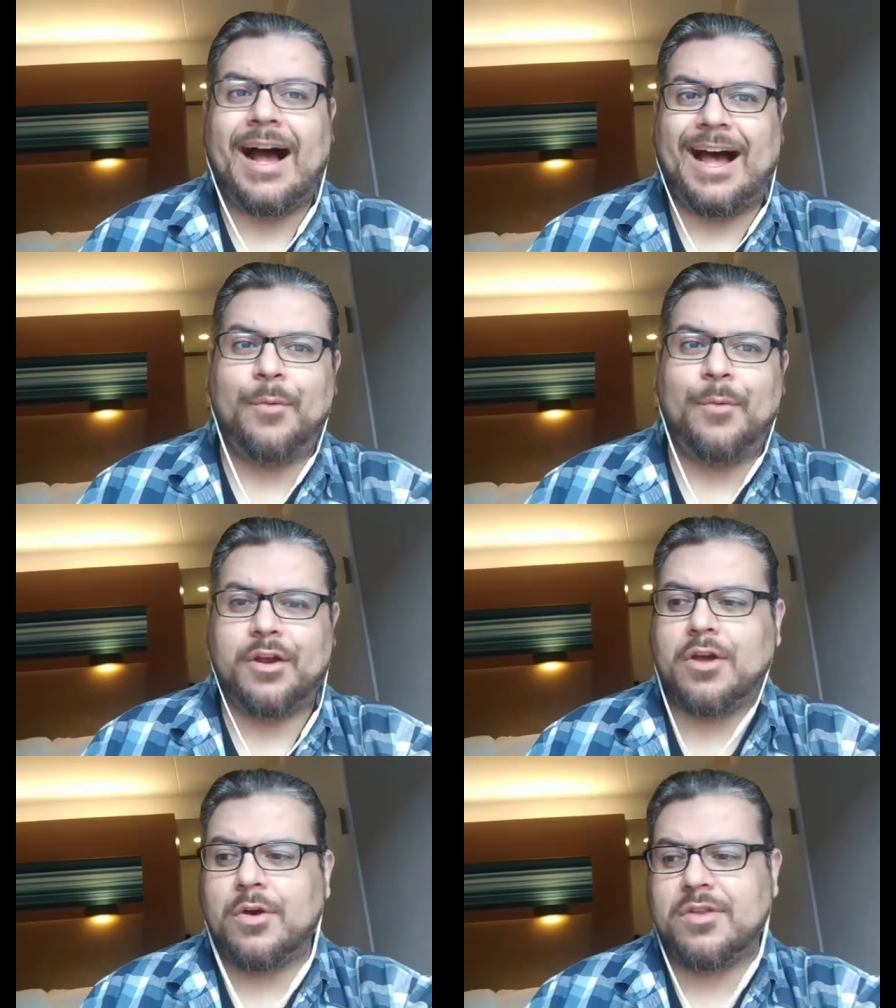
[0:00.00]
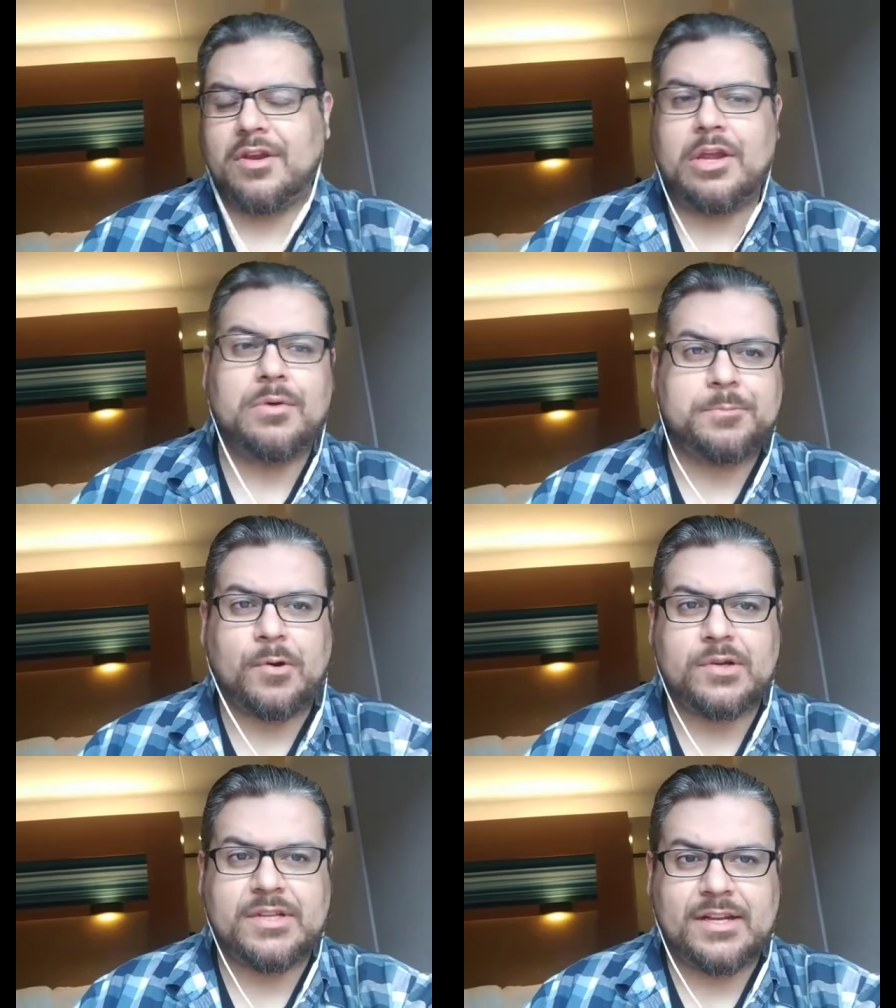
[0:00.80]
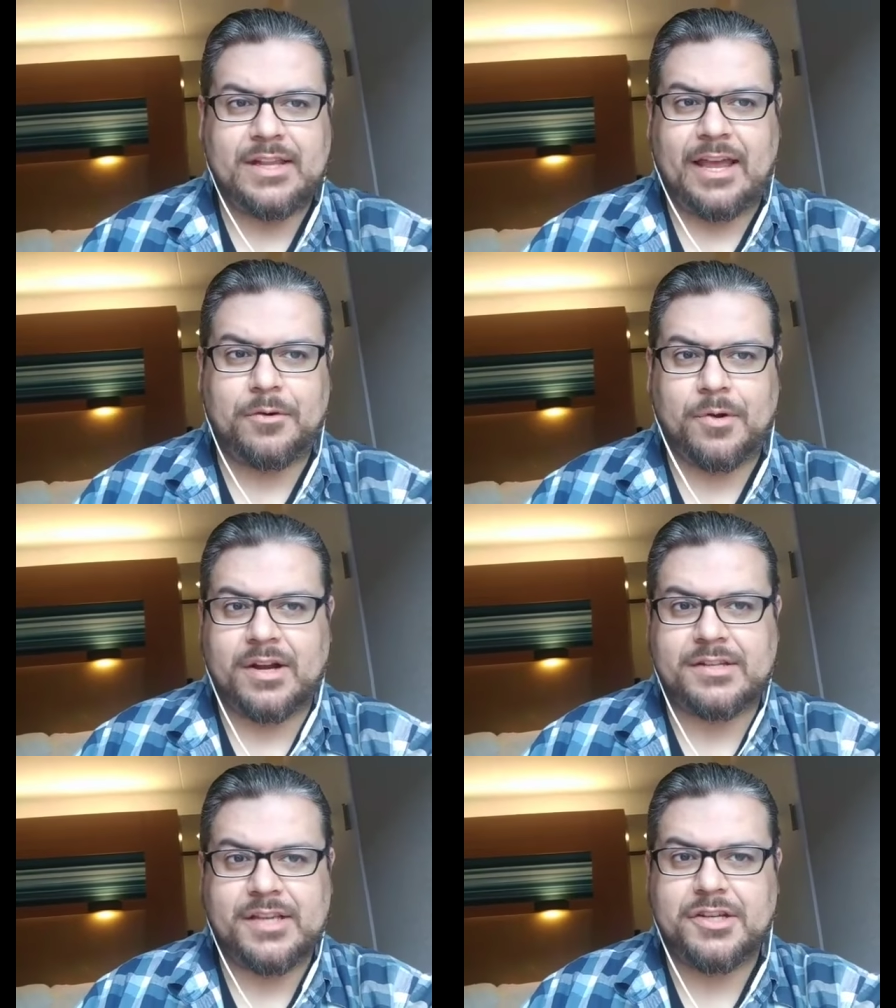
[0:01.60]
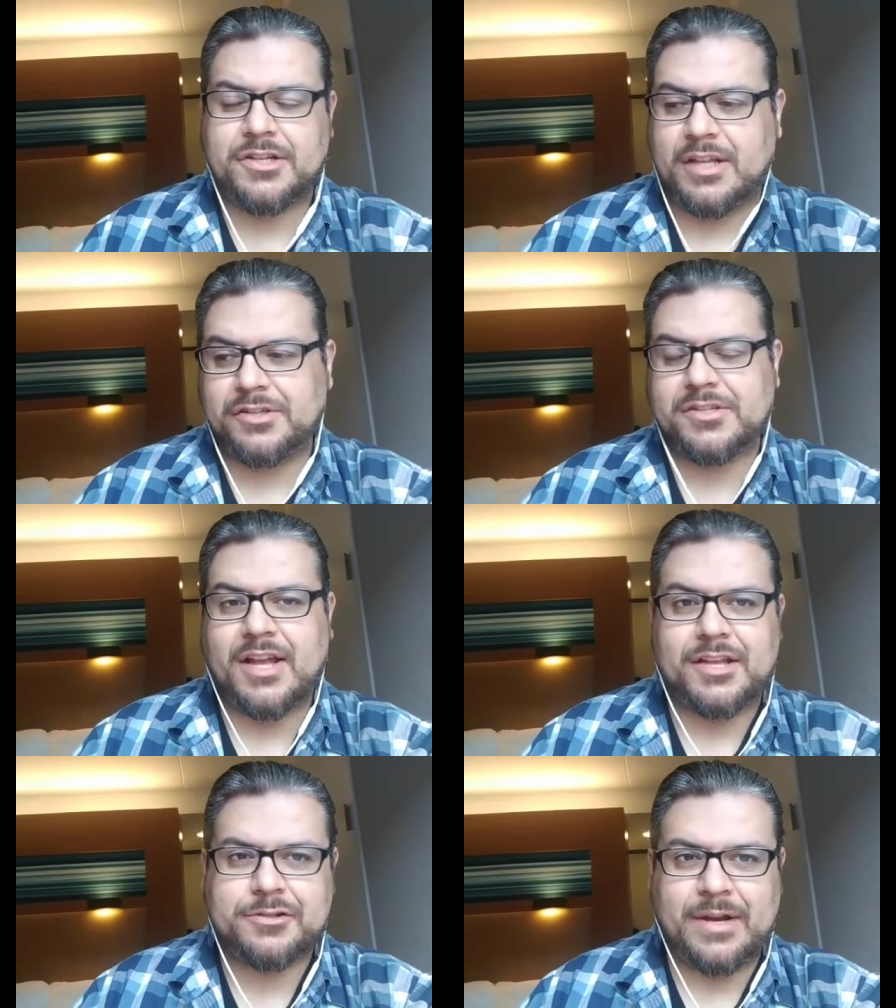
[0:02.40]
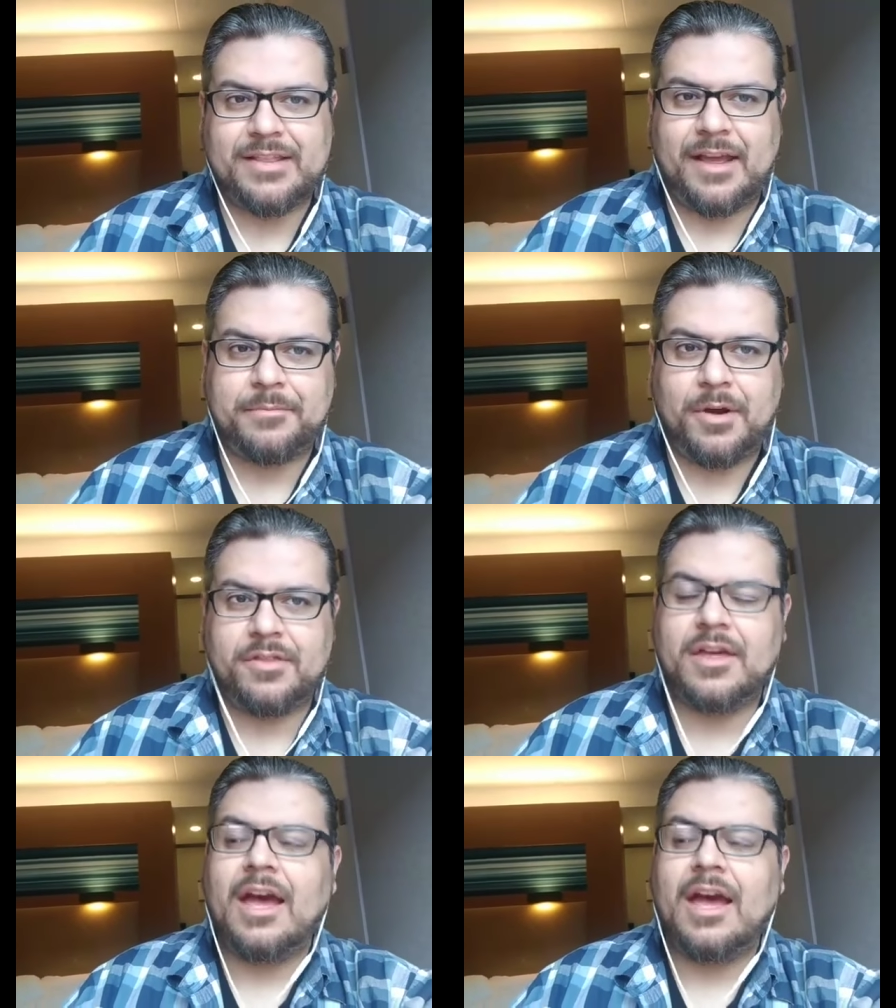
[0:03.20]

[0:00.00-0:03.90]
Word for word: I wouldn't go to the newest person in that organization that just got trained that month.